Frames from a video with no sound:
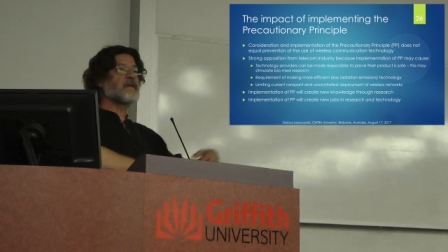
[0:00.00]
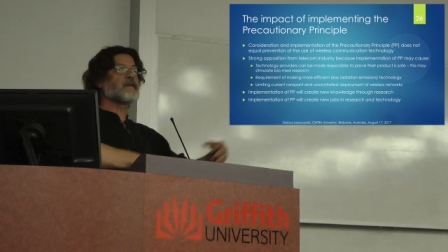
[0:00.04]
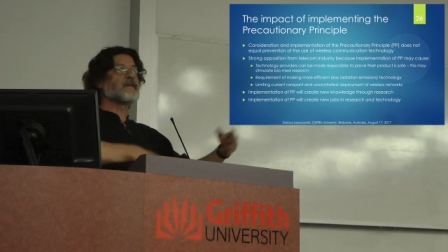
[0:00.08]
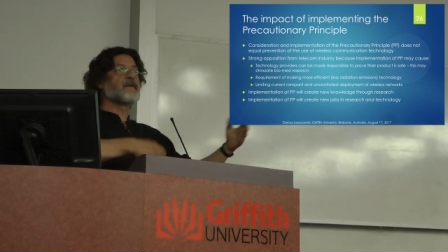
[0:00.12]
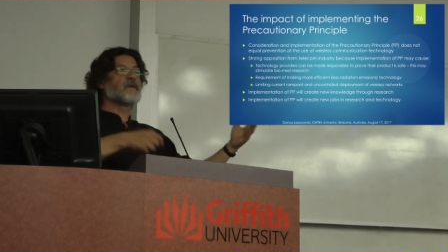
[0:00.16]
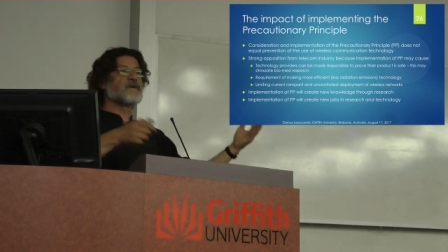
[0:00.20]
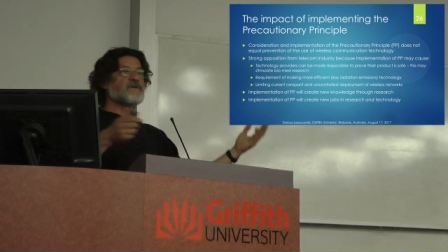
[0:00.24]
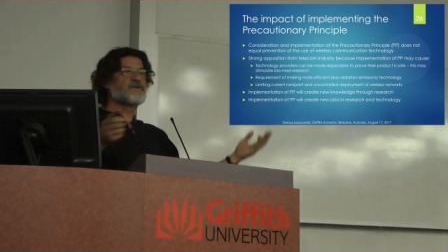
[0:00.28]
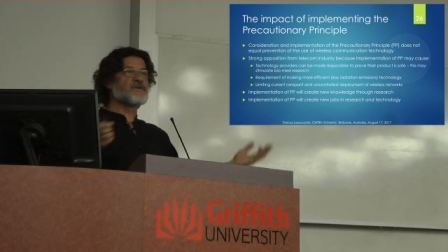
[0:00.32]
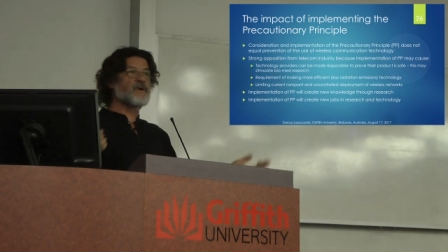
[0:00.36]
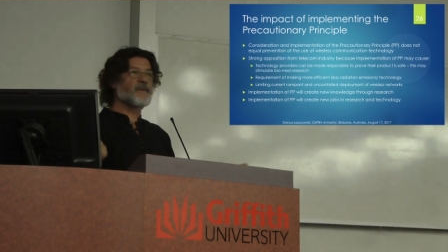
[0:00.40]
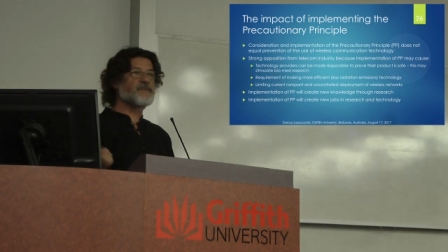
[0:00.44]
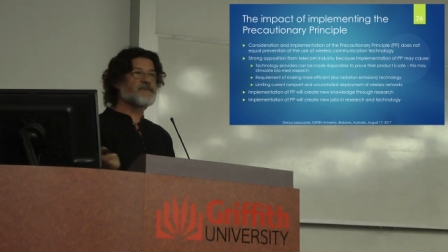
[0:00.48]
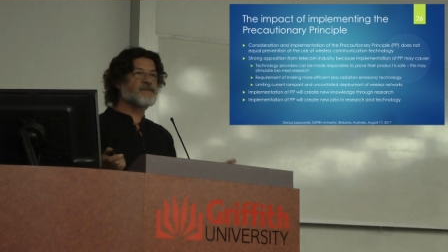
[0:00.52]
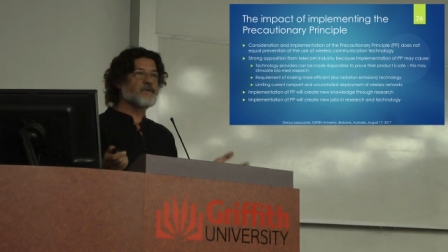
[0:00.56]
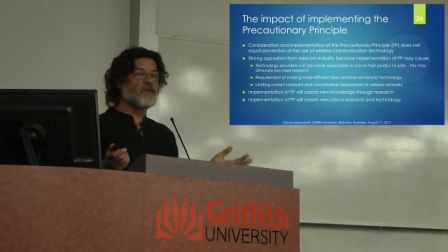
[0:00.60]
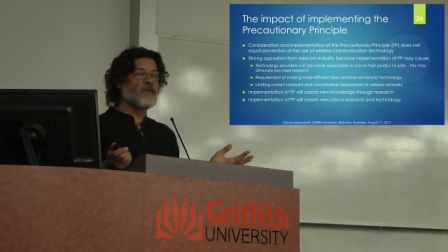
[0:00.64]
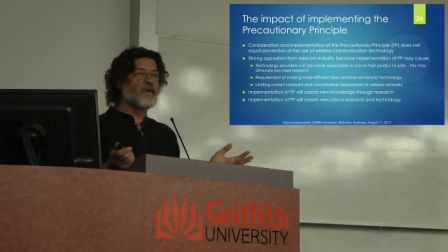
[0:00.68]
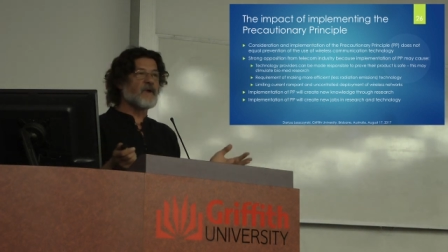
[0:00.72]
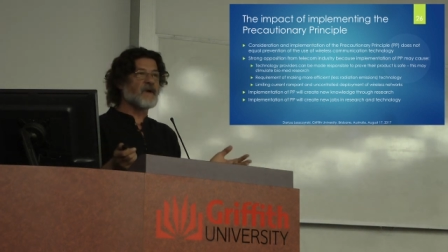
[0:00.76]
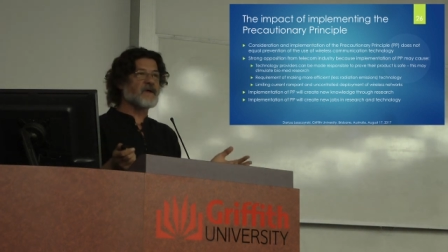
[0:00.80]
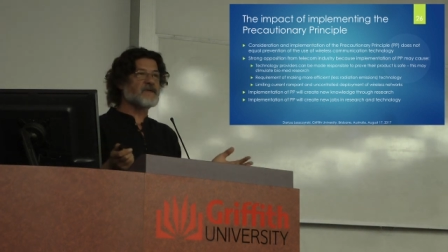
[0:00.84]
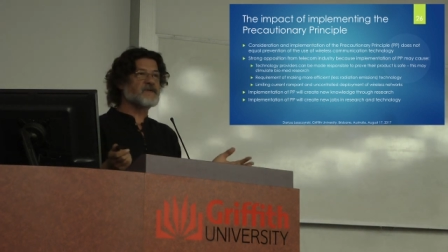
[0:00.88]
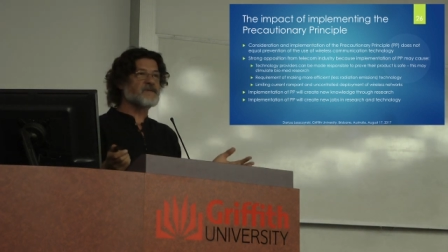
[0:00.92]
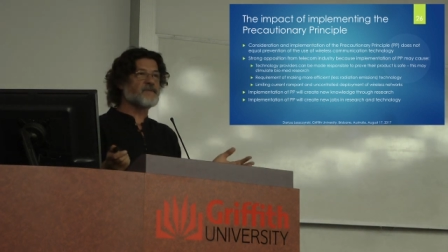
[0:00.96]
suddenly
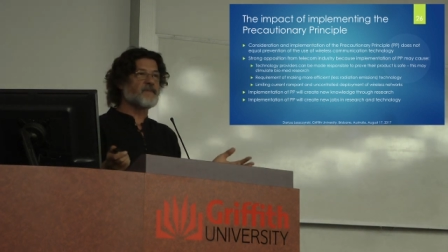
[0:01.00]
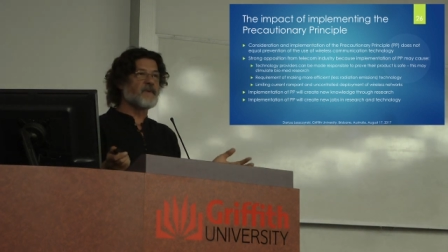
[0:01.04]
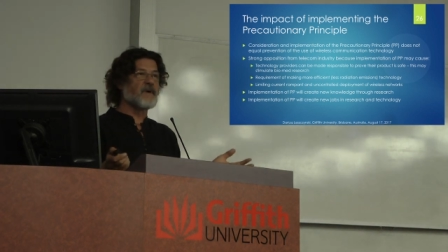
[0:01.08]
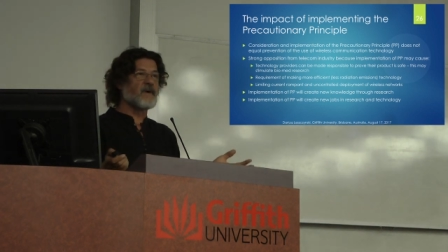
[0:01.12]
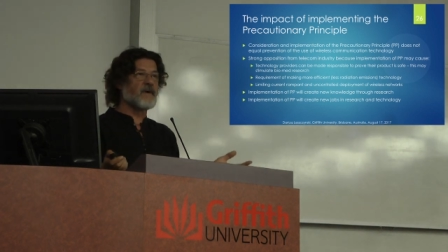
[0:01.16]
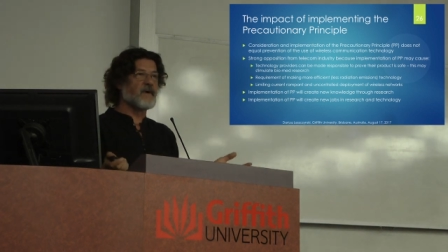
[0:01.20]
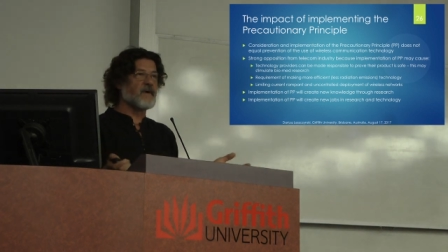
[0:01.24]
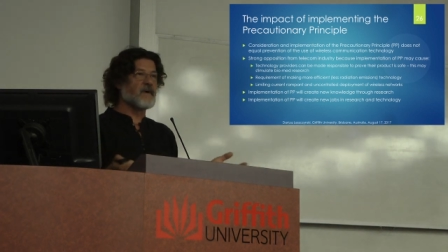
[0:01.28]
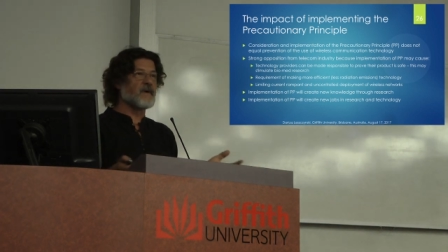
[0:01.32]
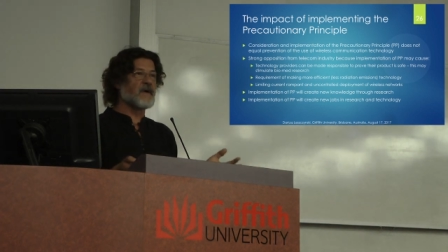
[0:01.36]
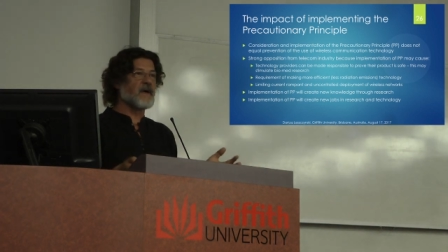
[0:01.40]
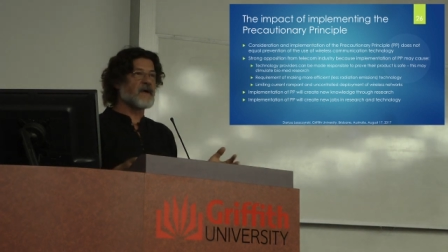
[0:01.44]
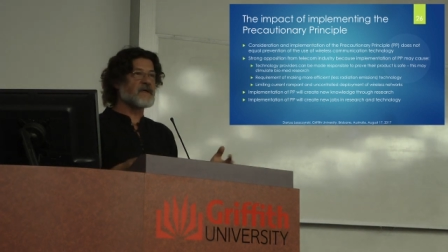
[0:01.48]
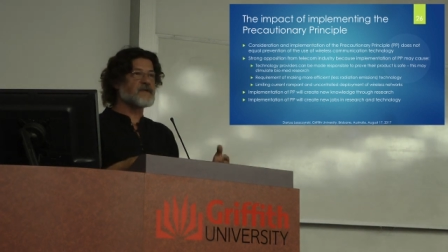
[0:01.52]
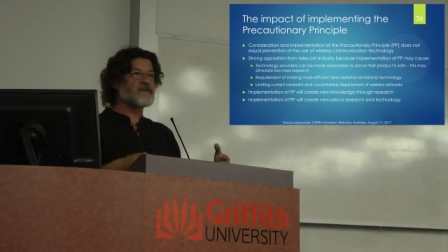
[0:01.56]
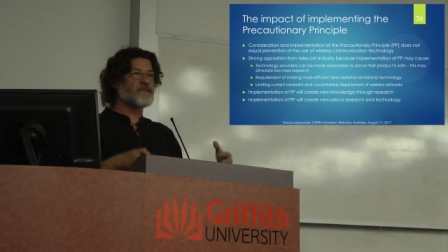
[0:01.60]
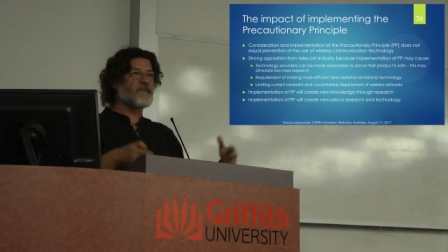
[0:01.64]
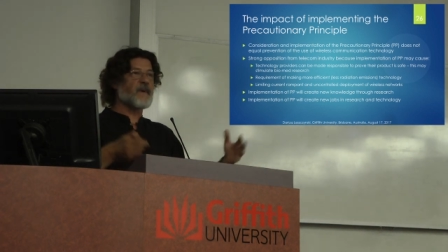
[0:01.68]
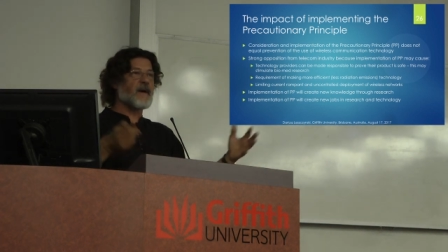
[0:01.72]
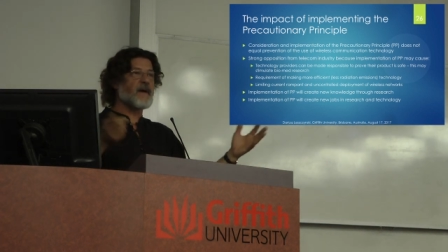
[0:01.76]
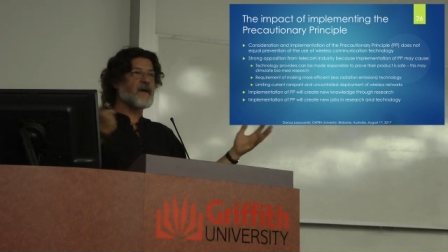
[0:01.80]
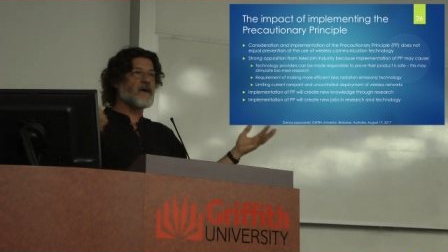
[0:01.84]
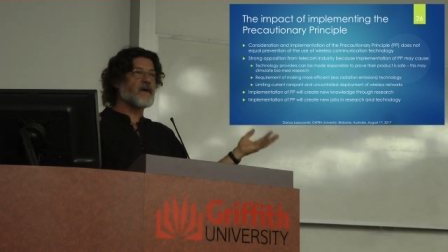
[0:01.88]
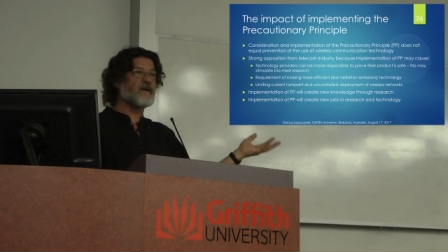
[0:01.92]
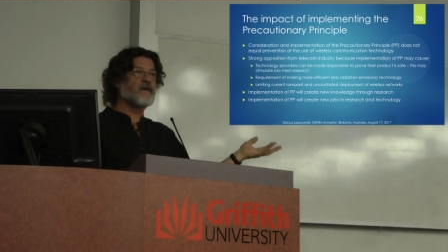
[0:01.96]
jobs will ex uh,
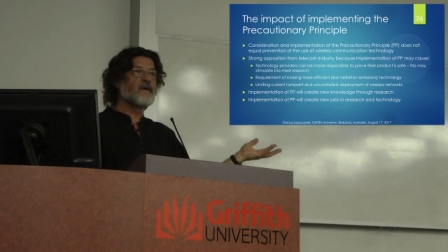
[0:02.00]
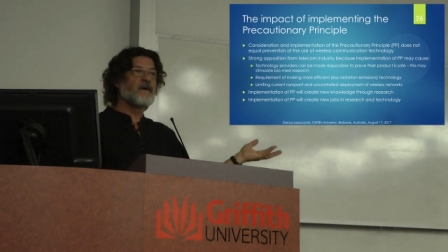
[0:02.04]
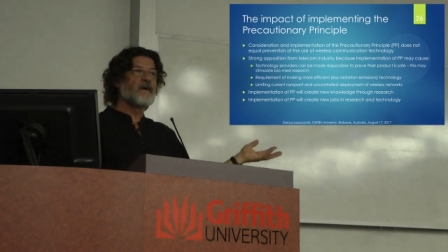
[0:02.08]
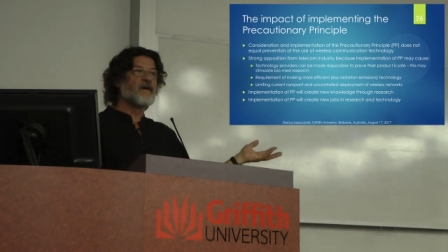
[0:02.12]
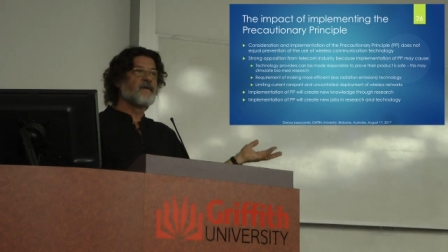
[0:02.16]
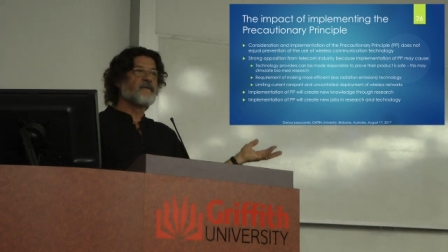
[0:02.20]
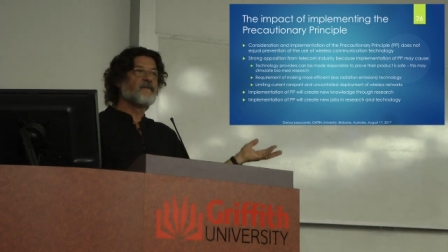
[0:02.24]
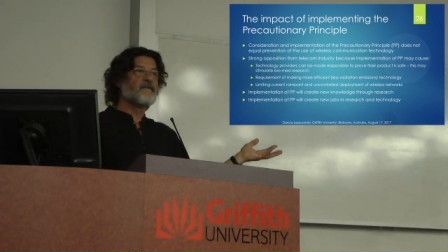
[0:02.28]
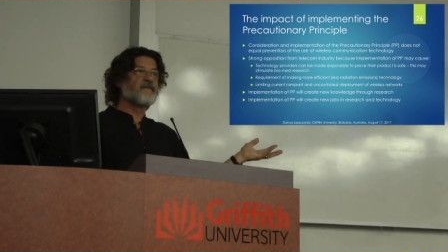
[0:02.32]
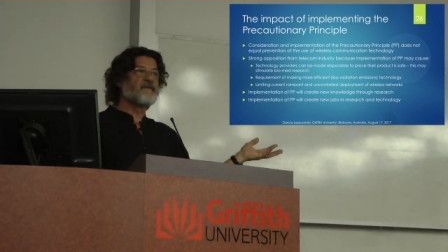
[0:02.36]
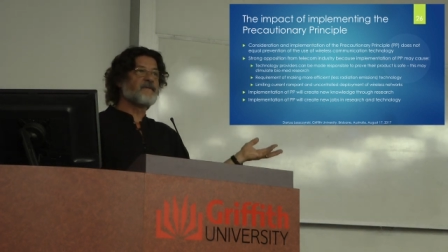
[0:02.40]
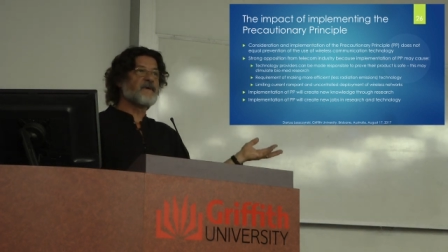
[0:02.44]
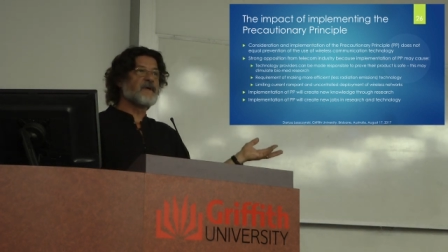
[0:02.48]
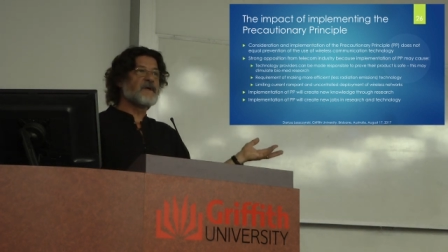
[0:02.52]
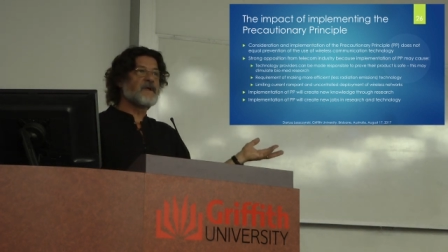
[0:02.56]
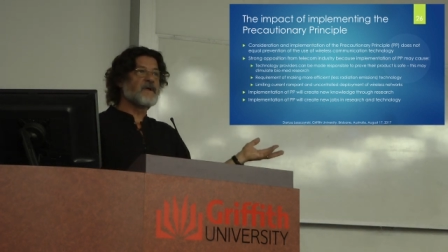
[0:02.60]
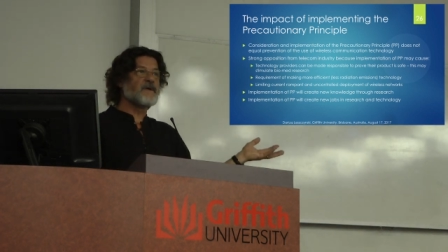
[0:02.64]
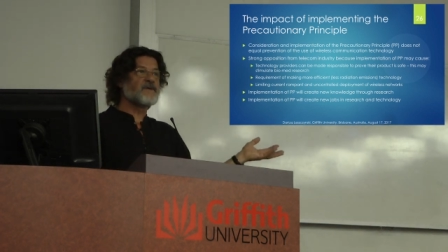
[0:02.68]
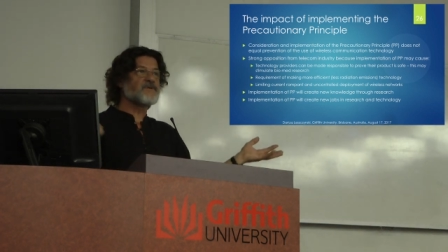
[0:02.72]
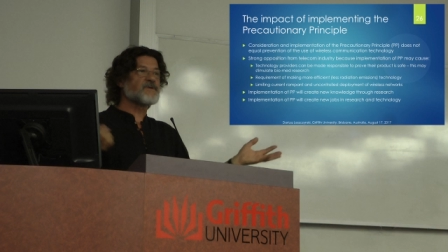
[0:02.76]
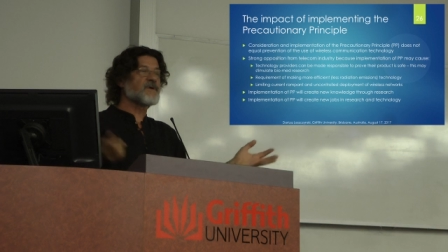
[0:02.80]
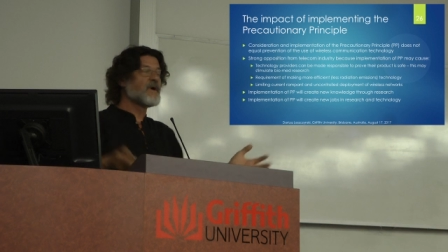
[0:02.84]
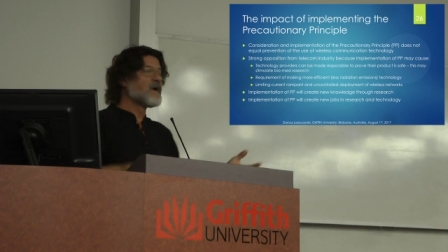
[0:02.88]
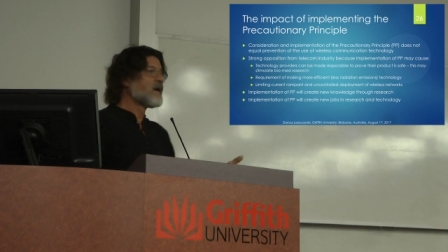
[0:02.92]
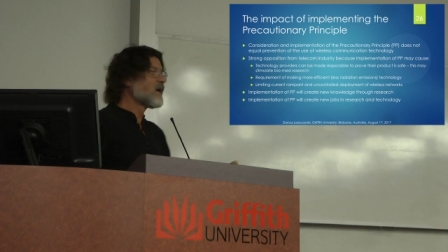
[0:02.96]
expire,
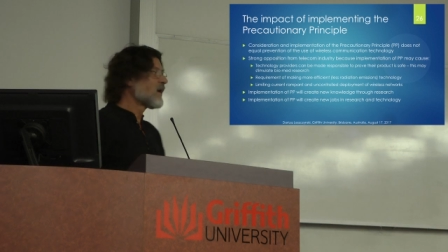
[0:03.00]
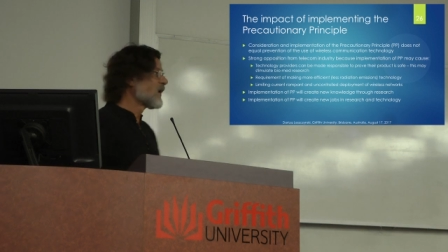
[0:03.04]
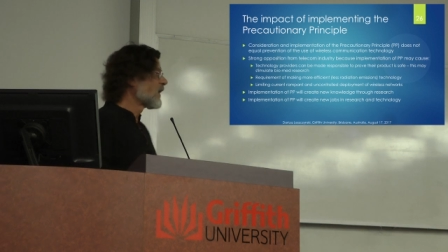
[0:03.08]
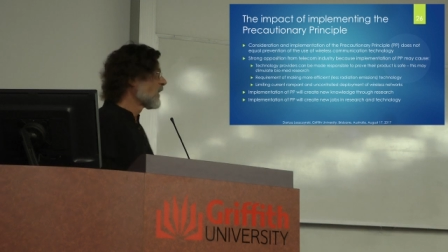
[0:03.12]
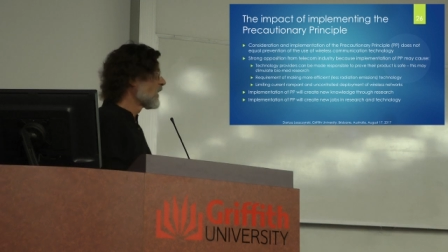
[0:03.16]
finish.